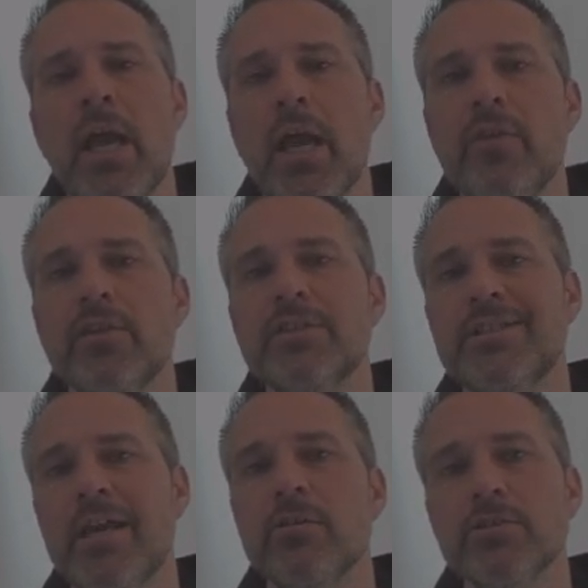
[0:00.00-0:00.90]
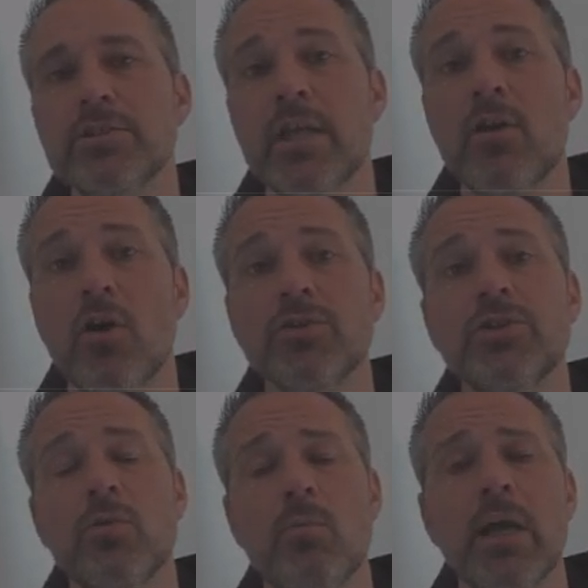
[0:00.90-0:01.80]
And then setters that
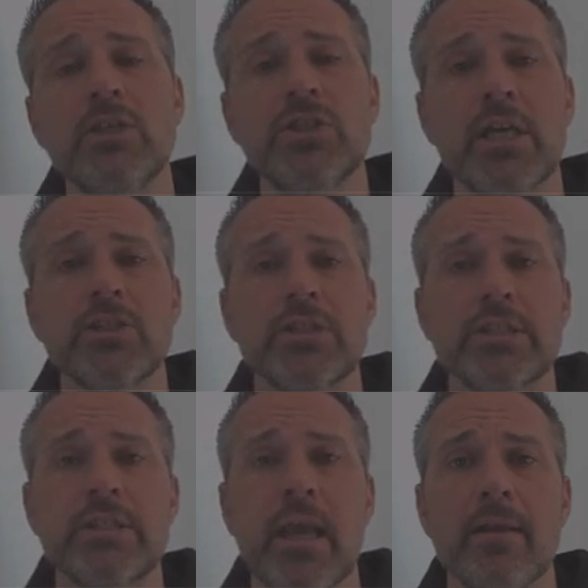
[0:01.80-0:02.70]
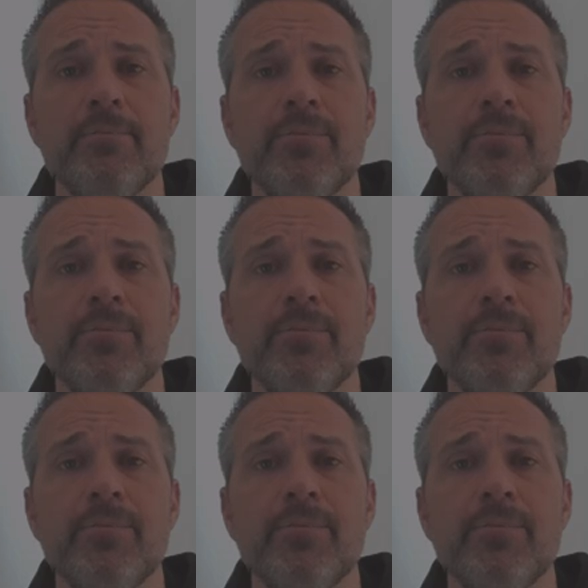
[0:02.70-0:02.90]
also might change the state.